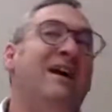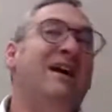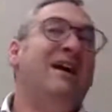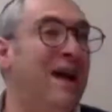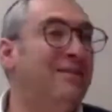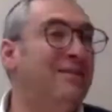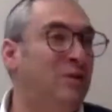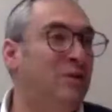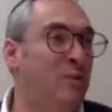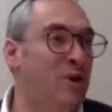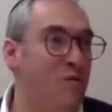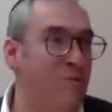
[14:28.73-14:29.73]
context that
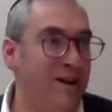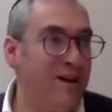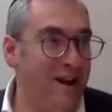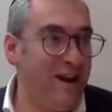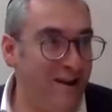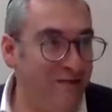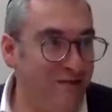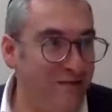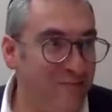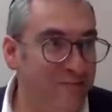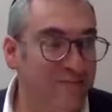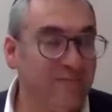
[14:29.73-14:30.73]
we already have.